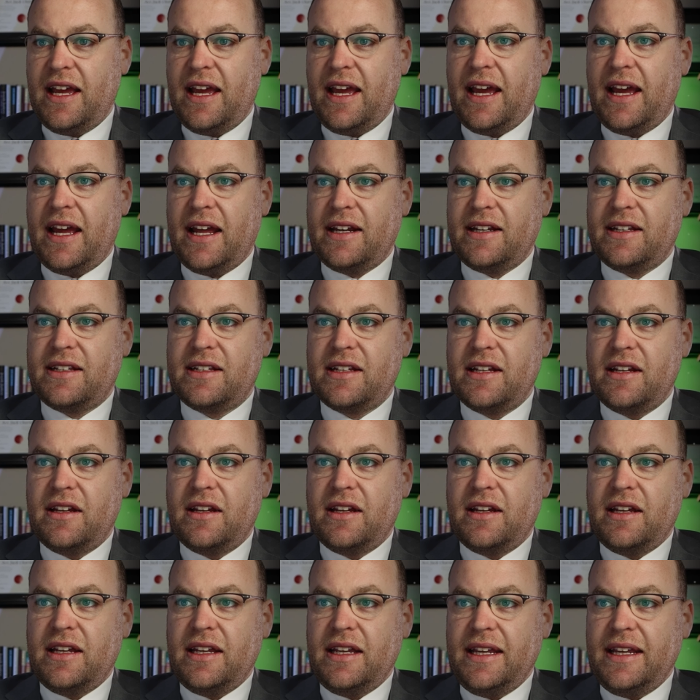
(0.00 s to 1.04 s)
And
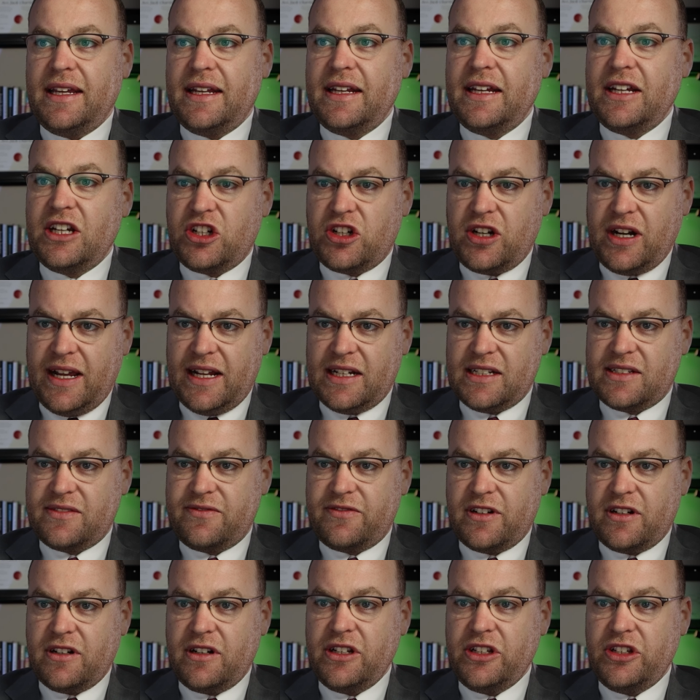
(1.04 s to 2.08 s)
in a
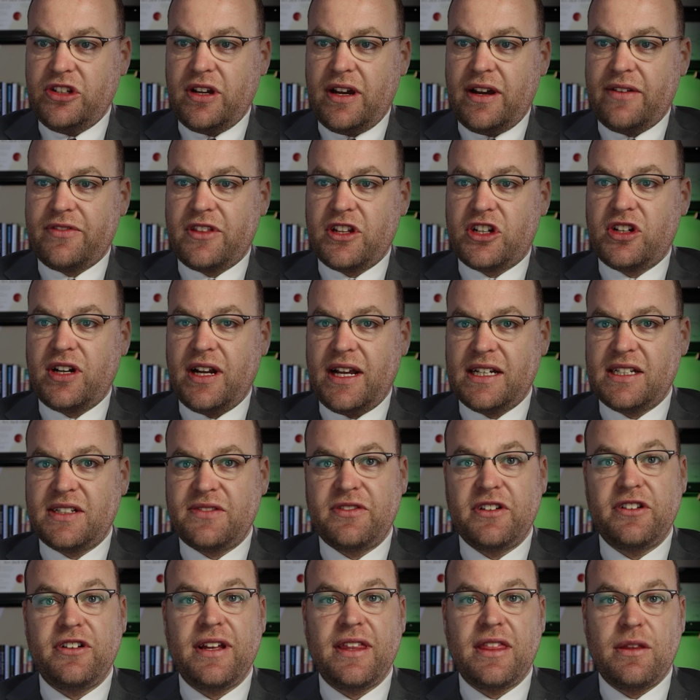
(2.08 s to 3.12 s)
transfer, you have the
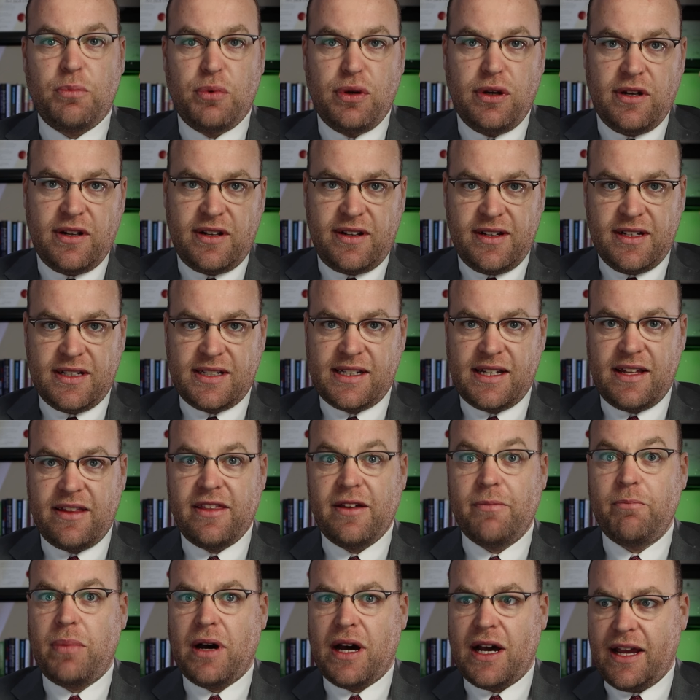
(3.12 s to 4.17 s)
transferee, the purchaser,
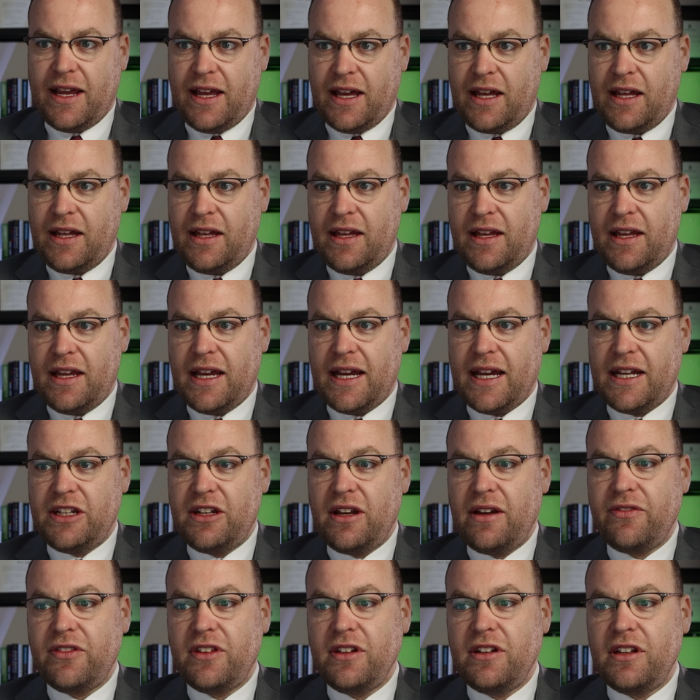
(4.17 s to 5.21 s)
the buyer, and
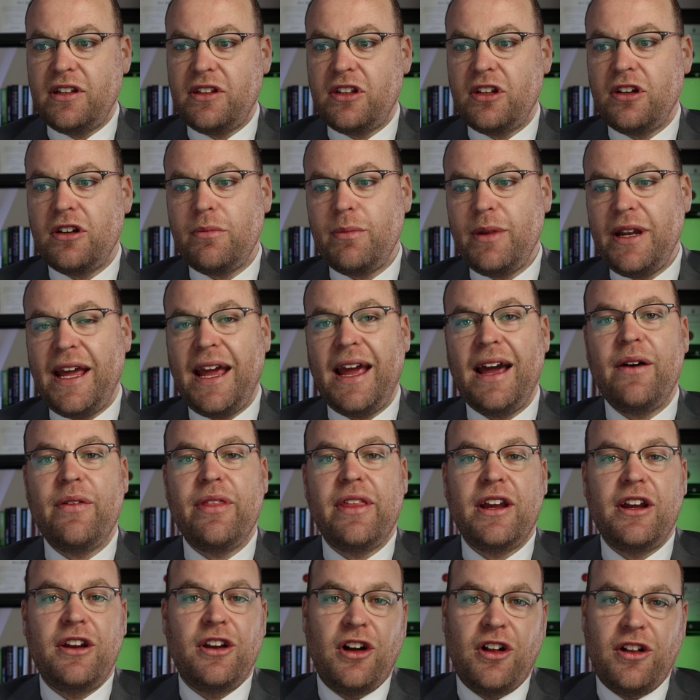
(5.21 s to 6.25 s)
you have to determine how
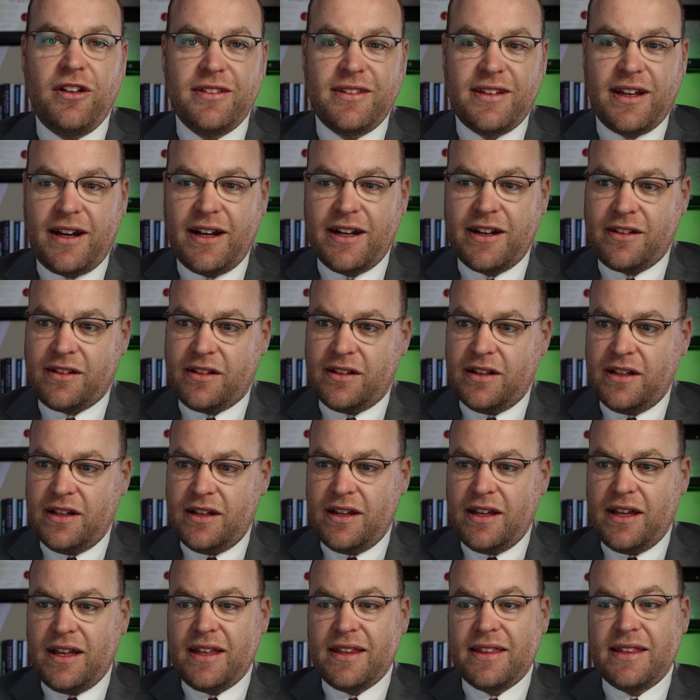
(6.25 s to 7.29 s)
they're going to hold title.
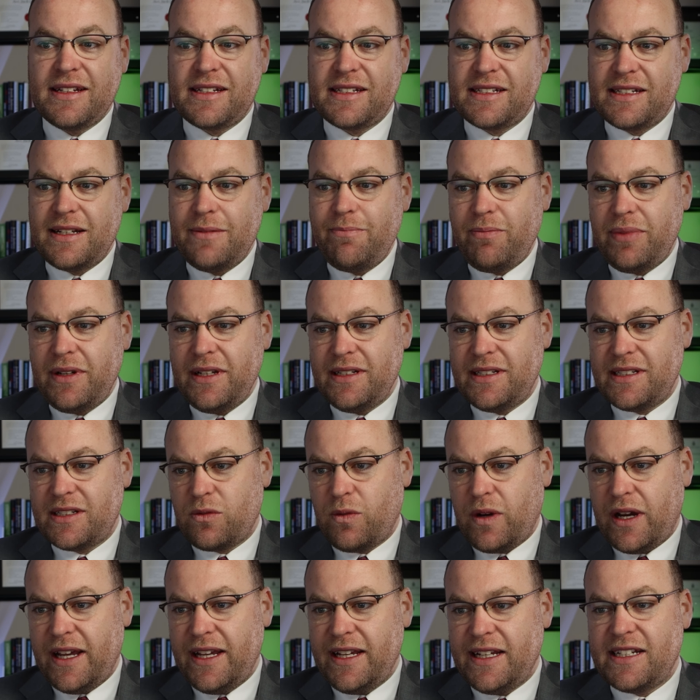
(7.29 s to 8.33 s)
The simplest
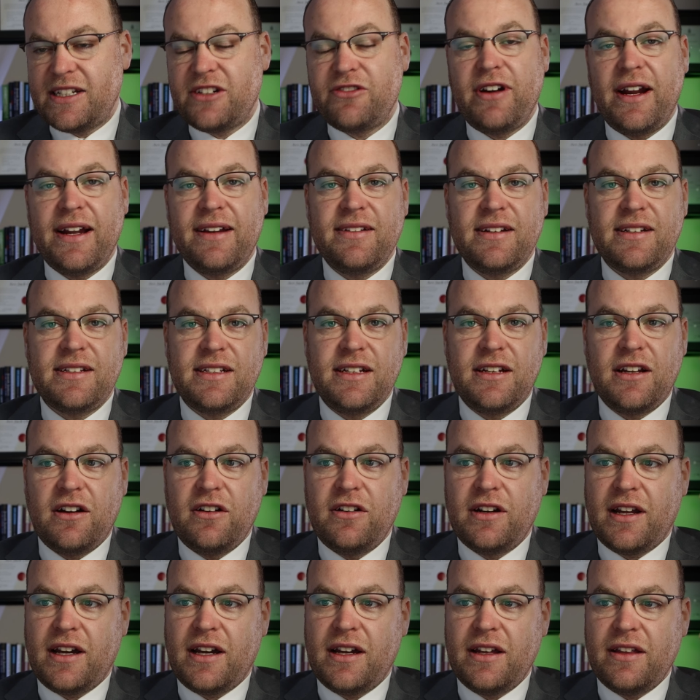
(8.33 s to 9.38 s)
way is registered
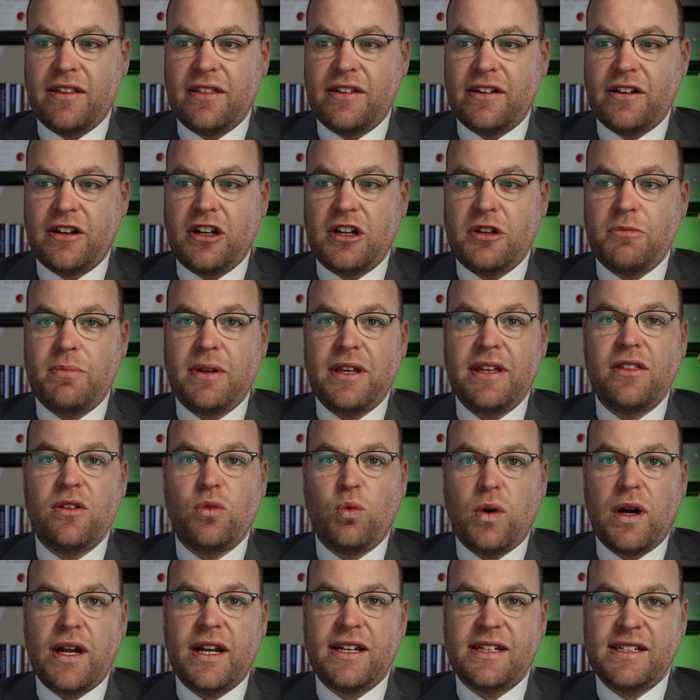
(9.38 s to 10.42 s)
owner. They're going to be the
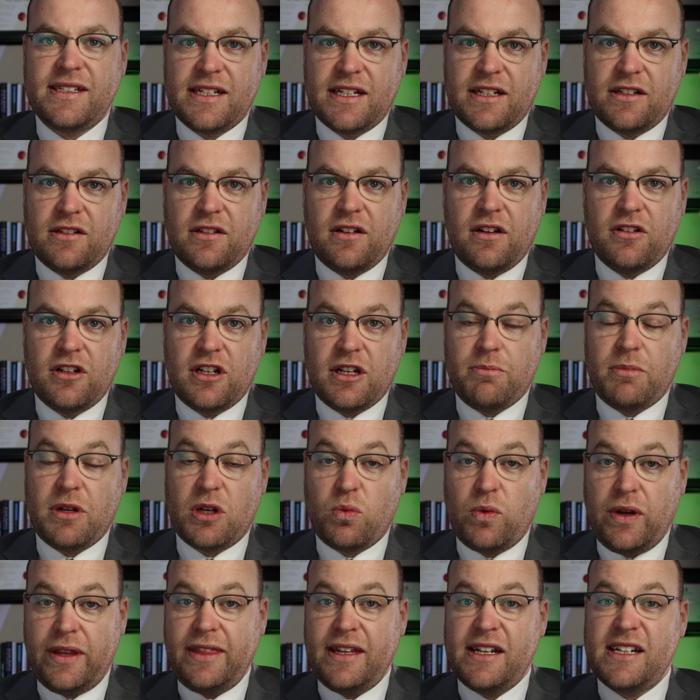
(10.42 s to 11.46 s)
one single owner.
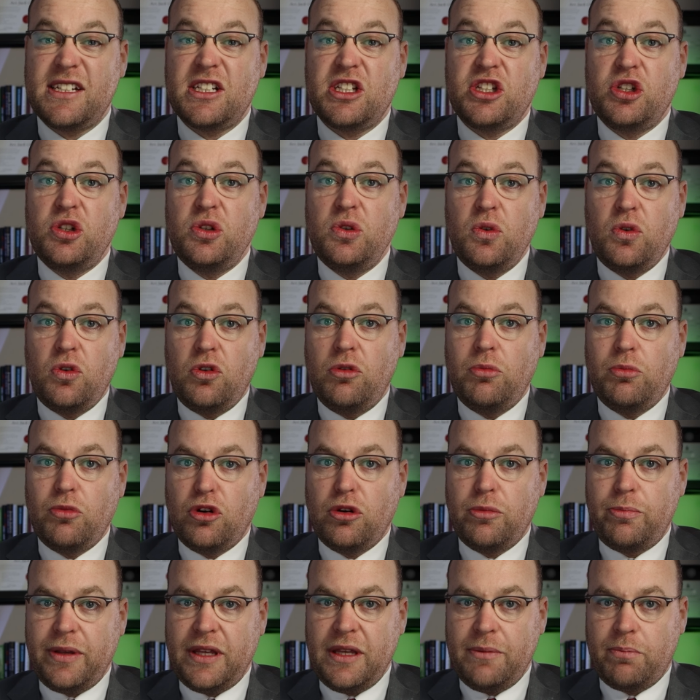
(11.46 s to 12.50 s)
But when there's two or
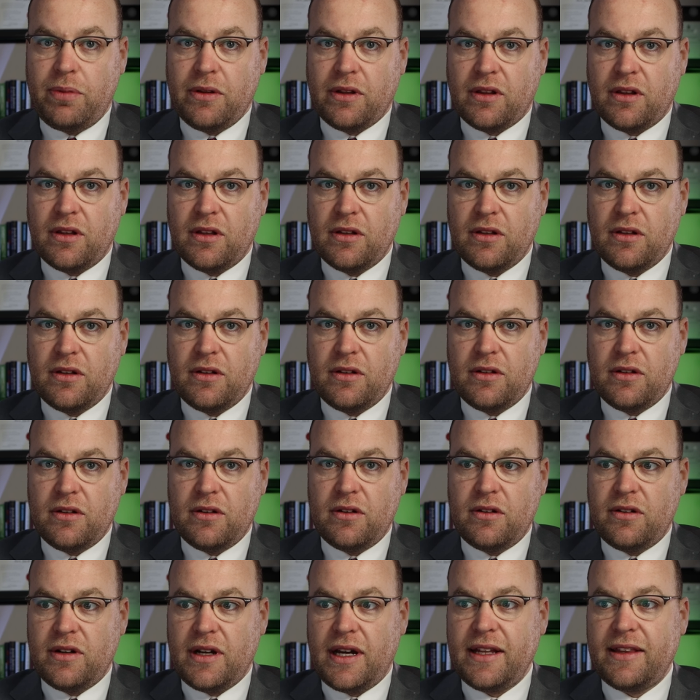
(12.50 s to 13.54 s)
more people,
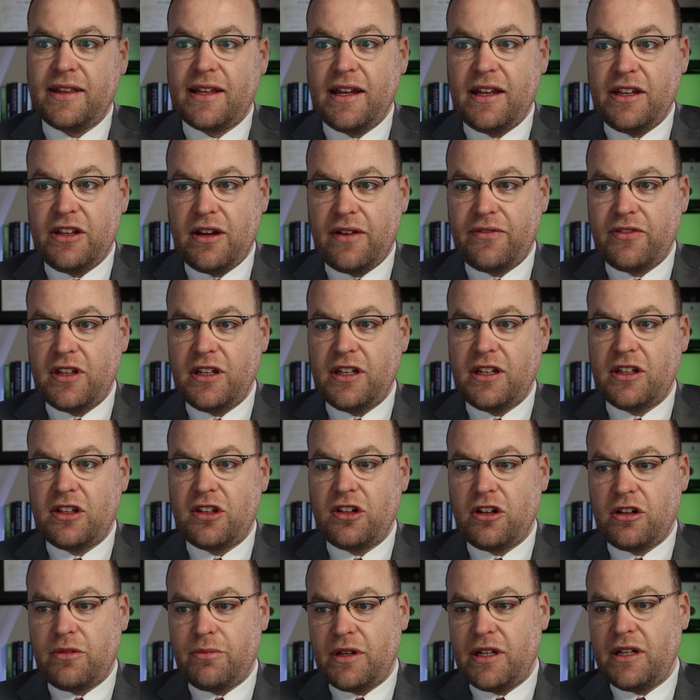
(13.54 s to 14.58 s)
right, that you have to
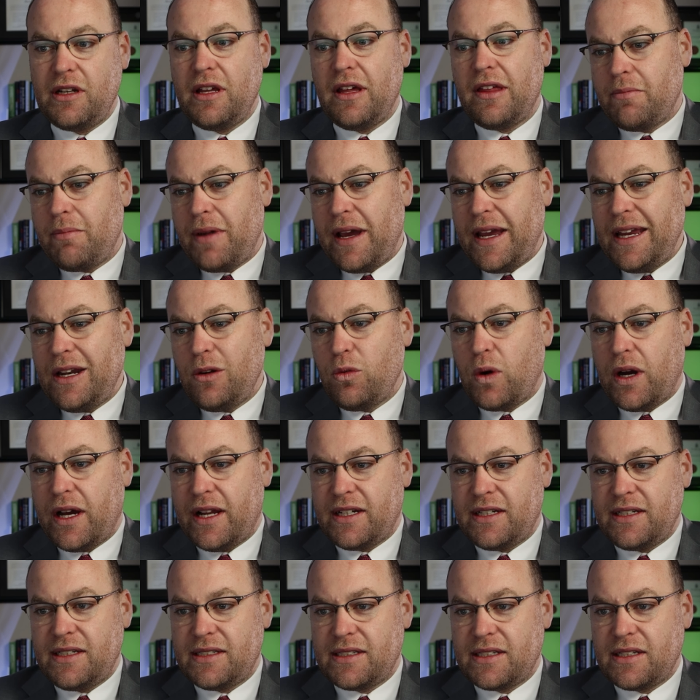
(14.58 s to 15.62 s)
determine, the main
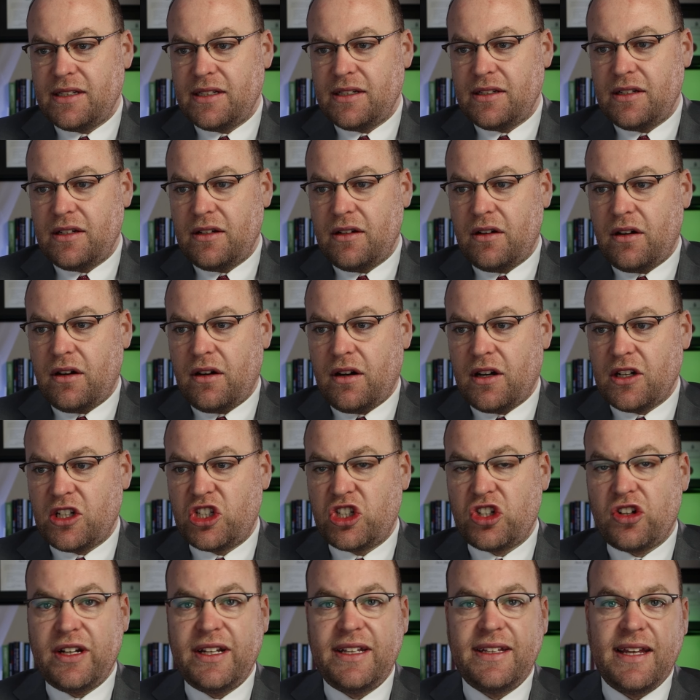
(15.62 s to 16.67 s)
ones are
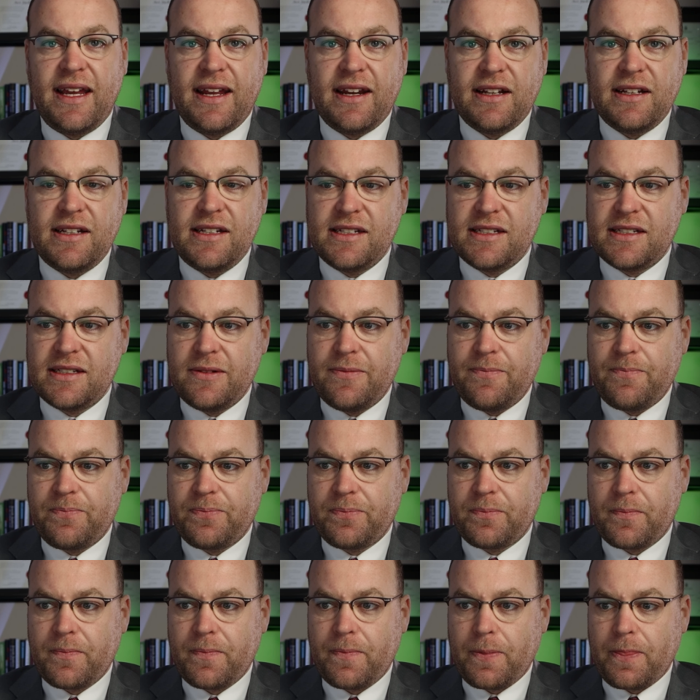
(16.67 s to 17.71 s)
joint tenants
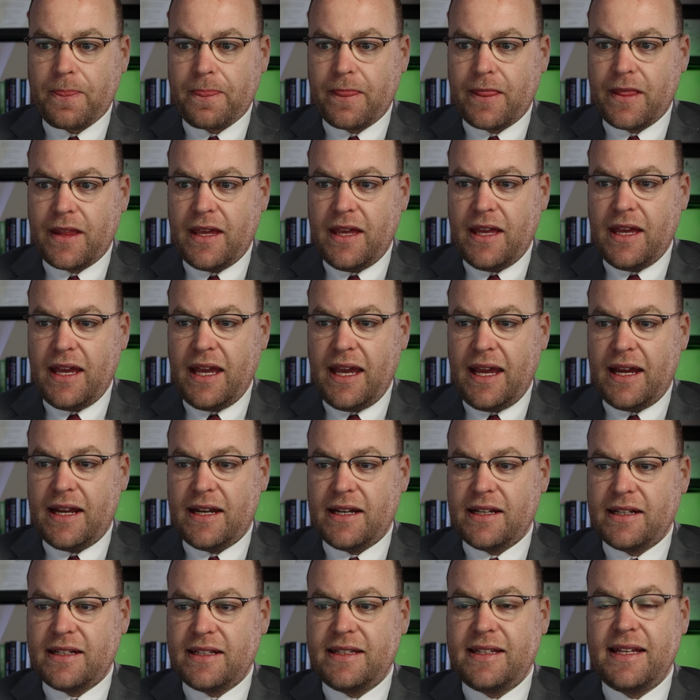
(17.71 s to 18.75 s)

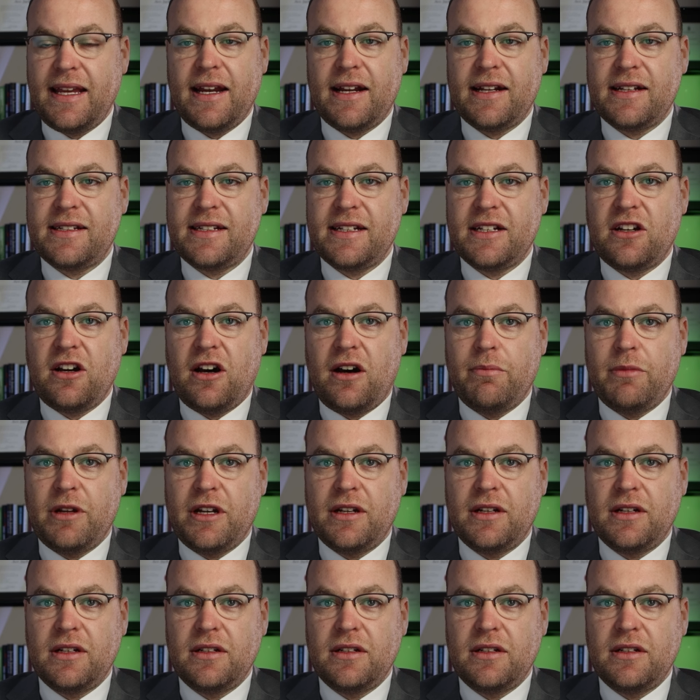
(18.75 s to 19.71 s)
and tenants in common.